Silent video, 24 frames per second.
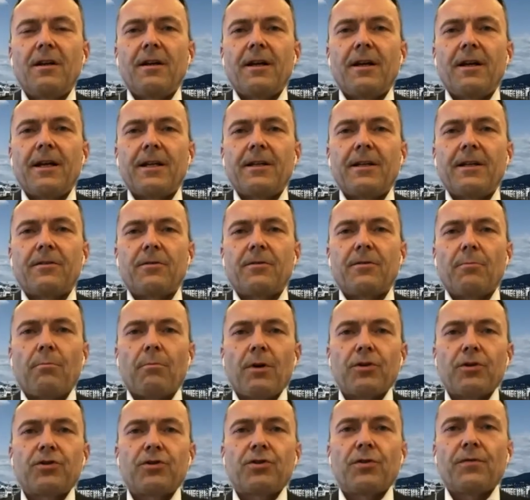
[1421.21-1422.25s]
And
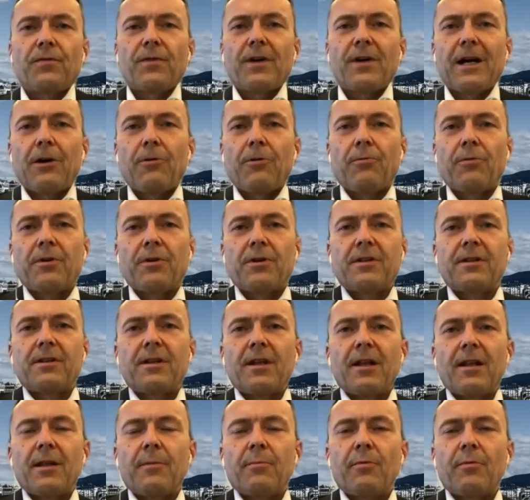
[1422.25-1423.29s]
much of our
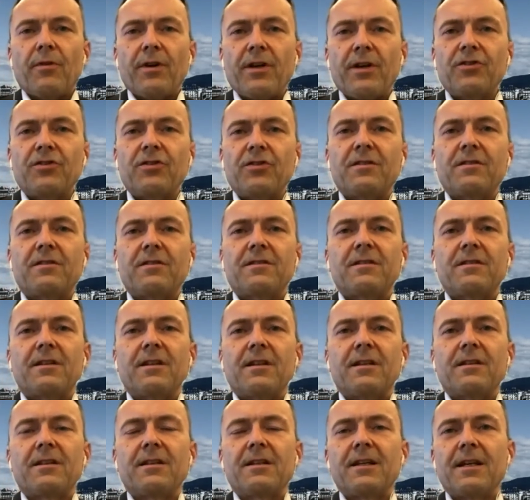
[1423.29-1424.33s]
deliberations
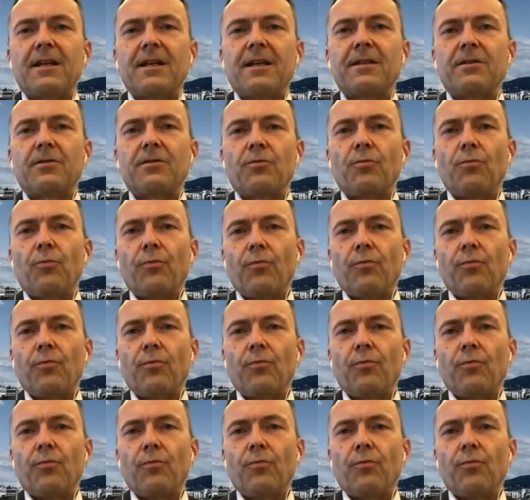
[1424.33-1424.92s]
in the end